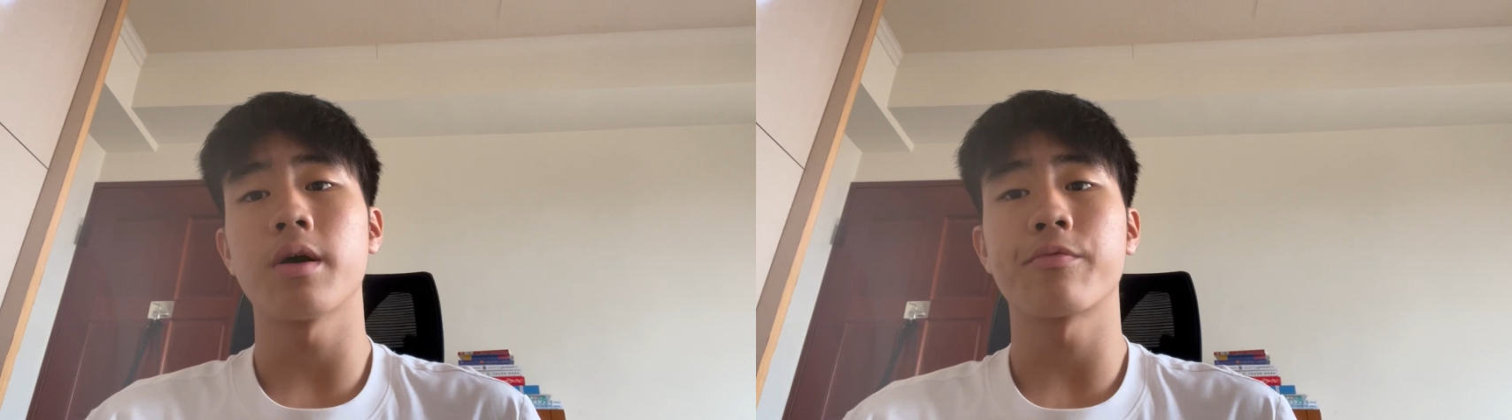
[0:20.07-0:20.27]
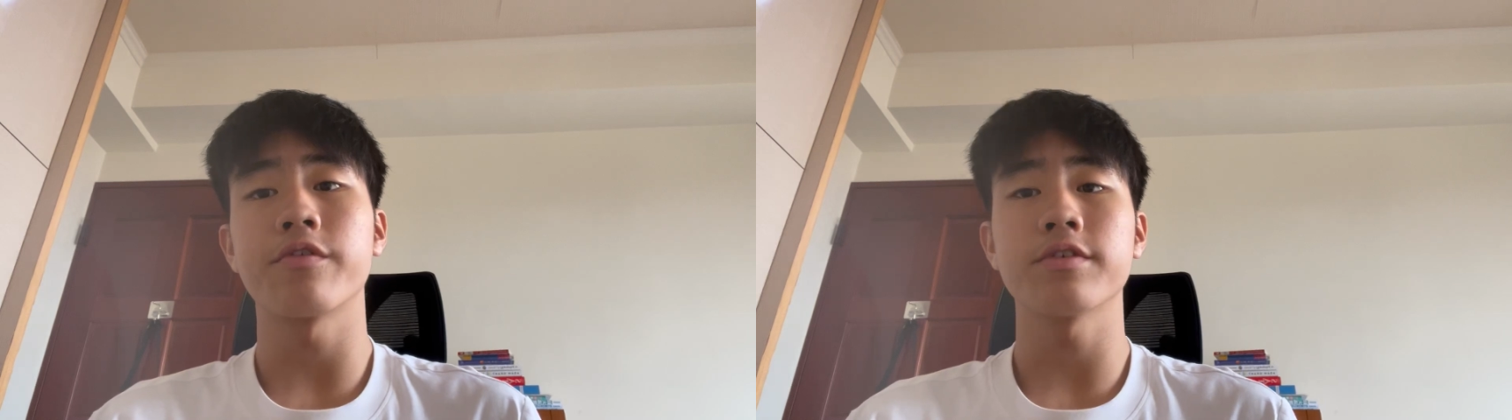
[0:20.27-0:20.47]

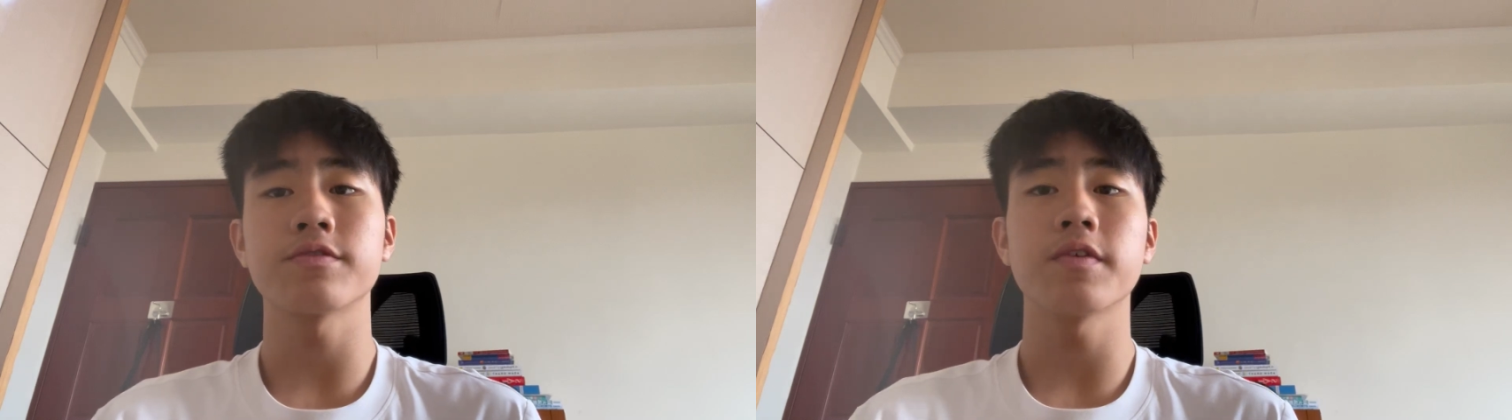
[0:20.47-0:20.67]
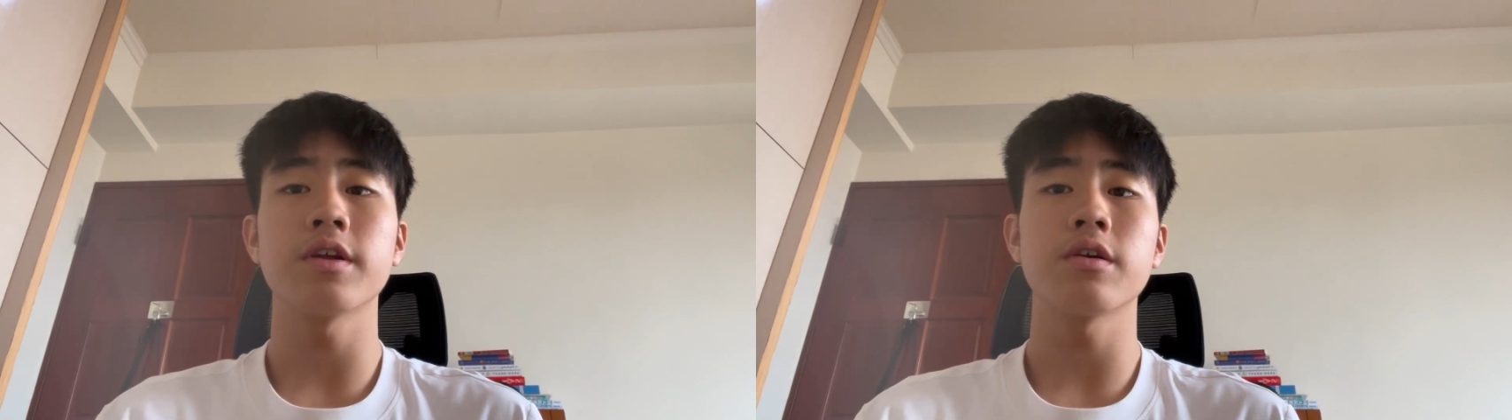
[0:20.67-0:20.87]
previous
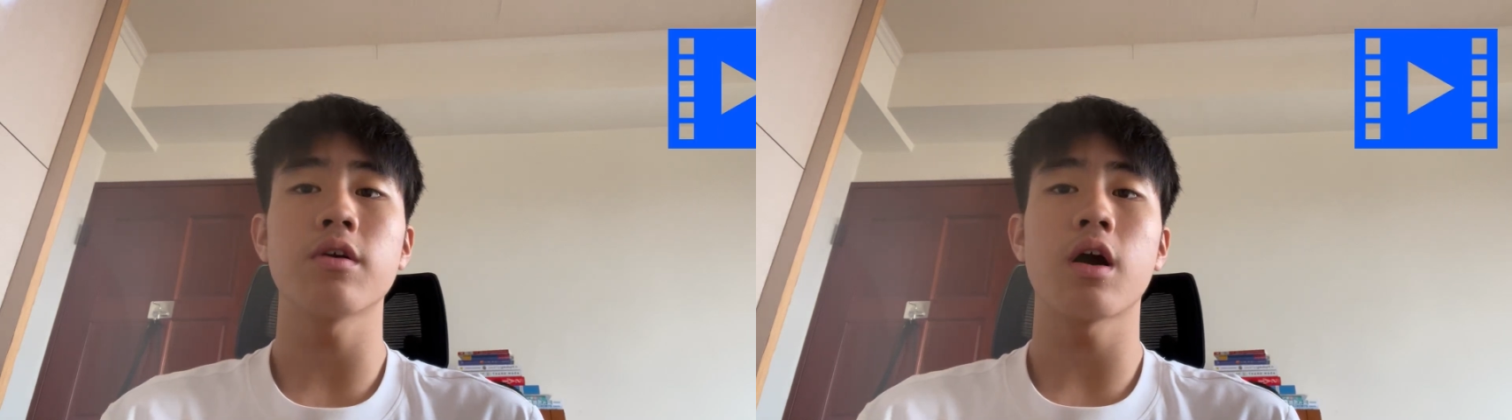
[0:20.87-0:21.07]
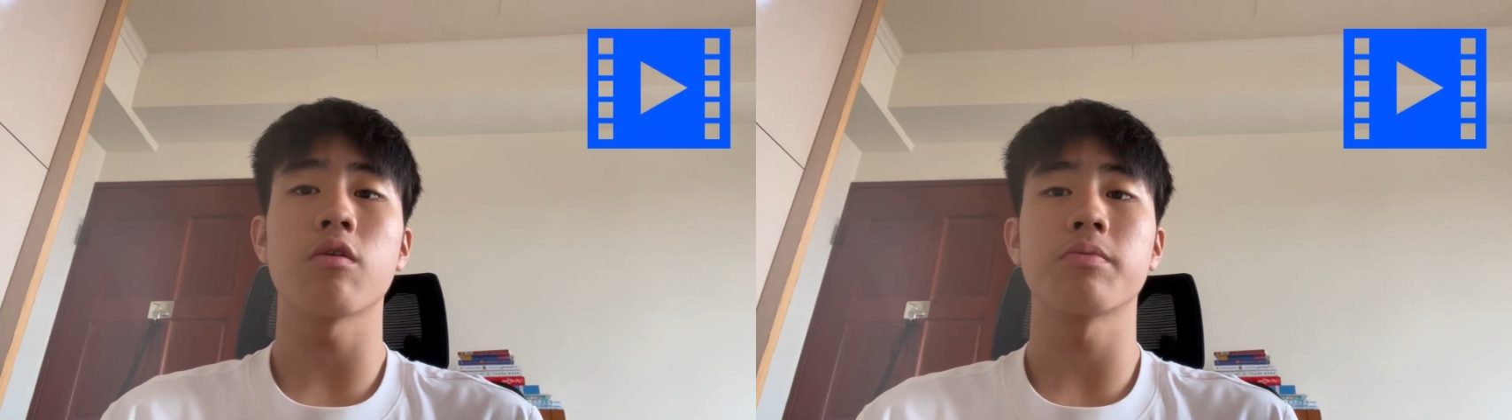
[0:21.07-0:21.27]
video.
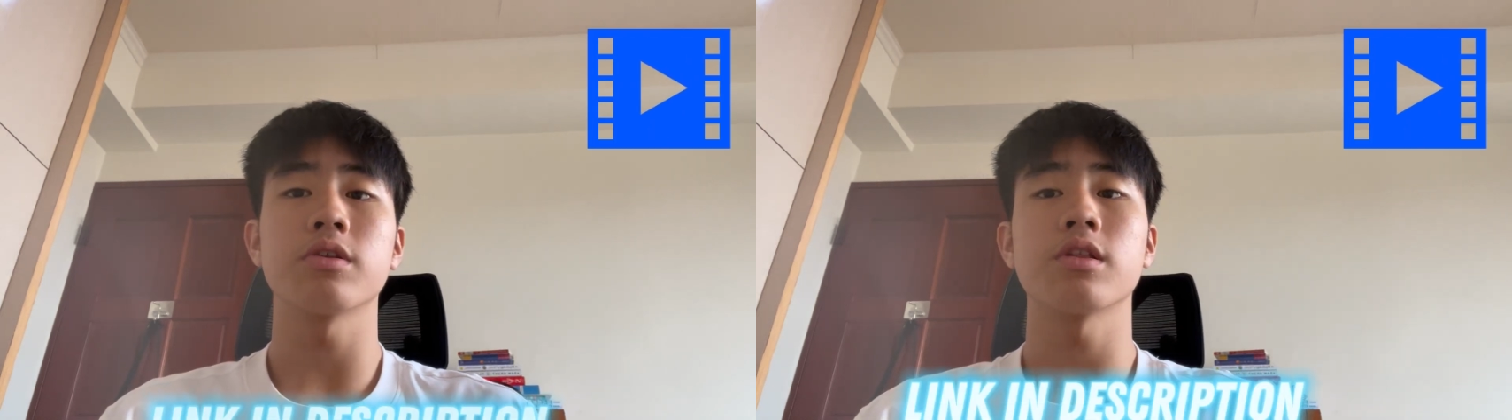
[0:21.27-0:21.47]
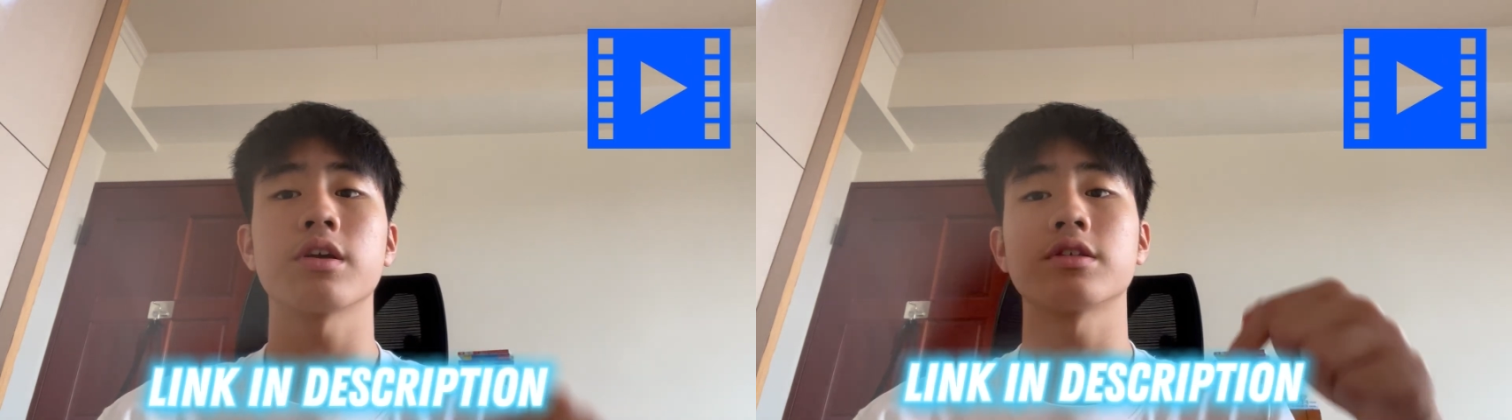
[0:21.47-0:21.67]
I'll put
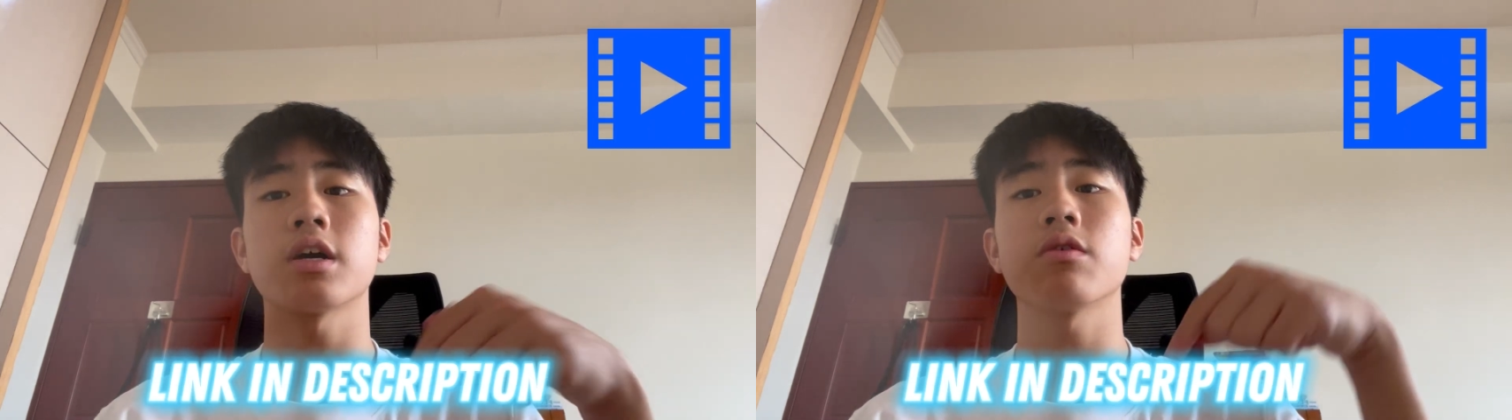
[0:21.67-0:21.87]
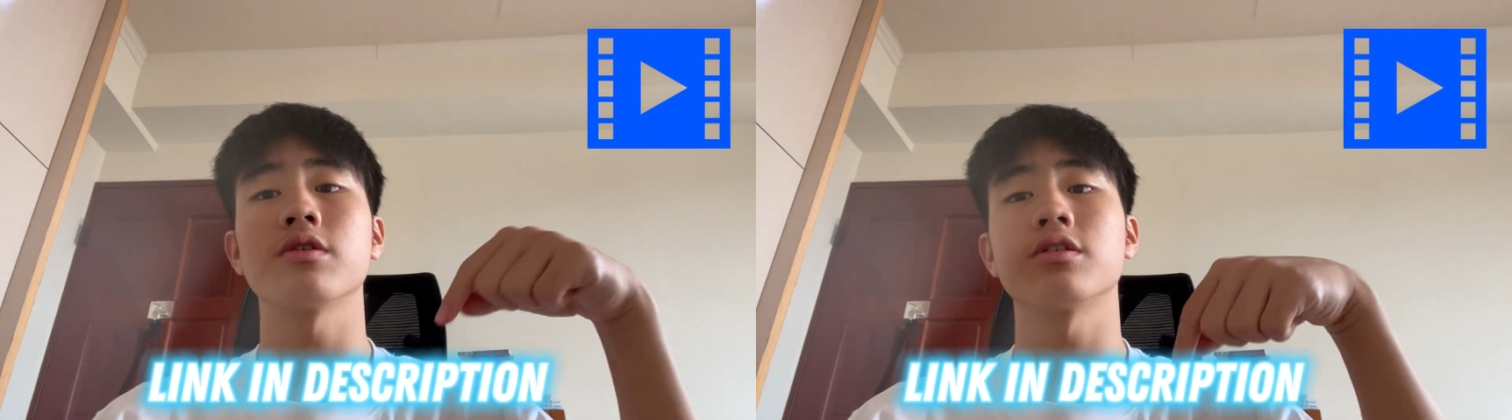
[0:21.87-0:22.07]
the link
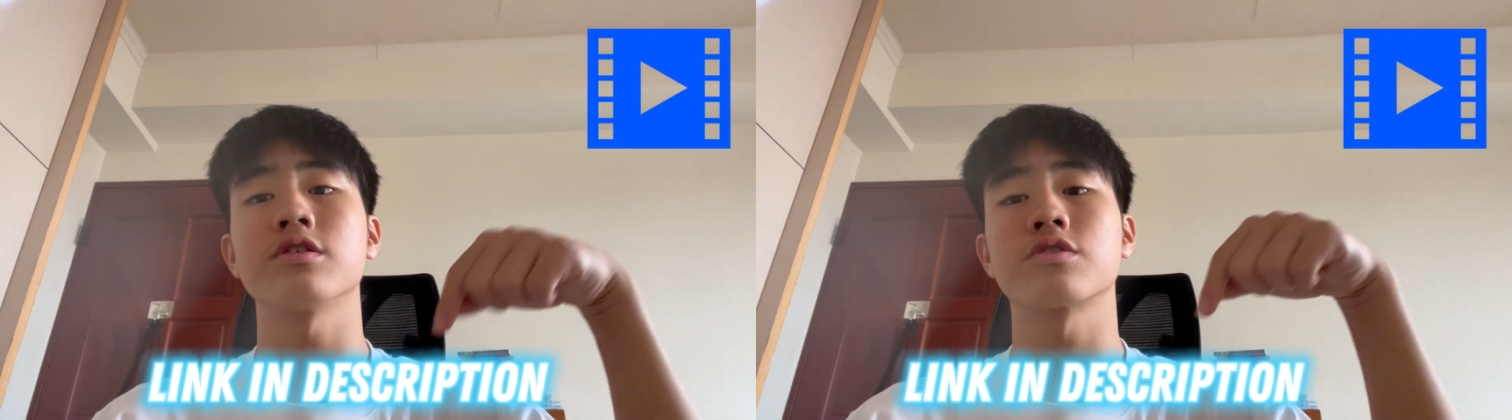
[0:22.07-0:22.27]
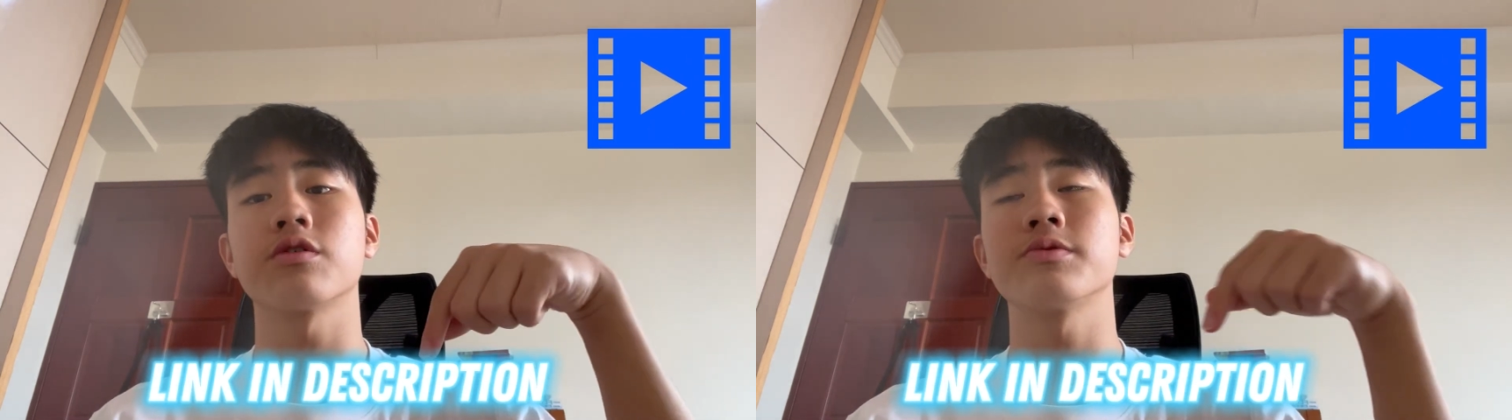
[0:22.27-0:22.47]
down in the
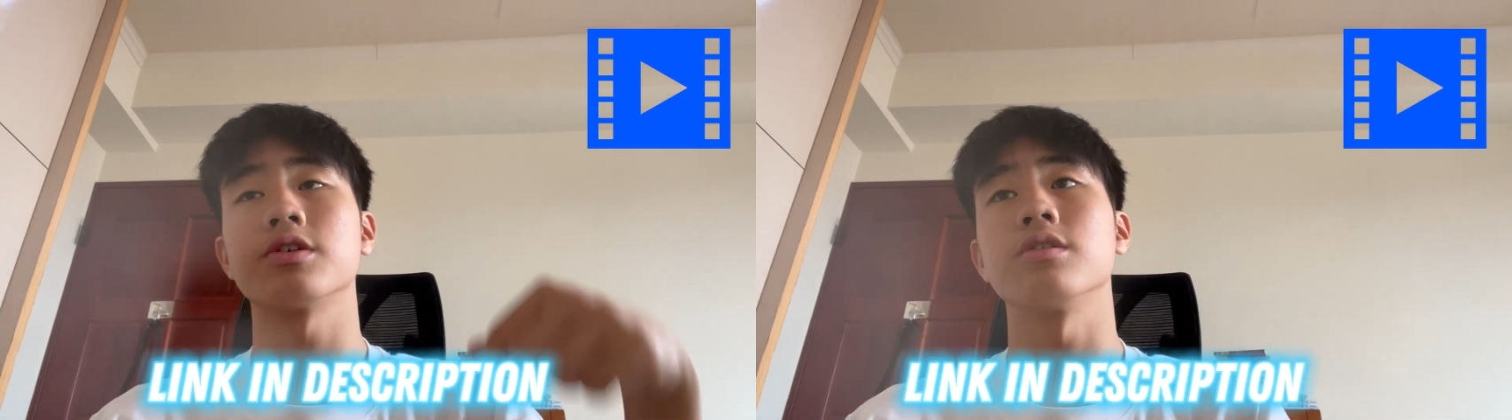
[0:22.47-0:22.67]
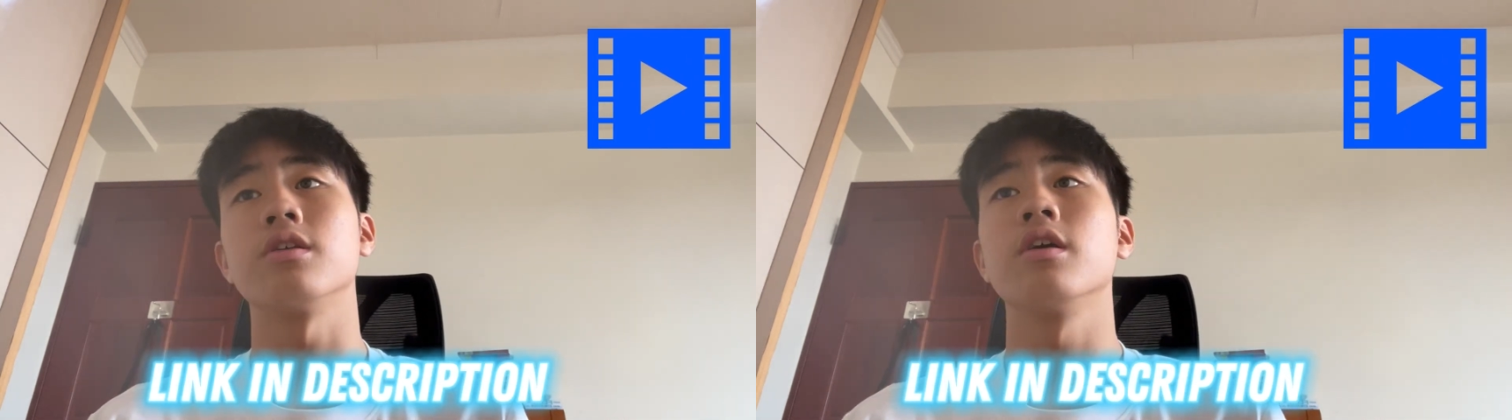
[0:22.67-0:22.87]
description.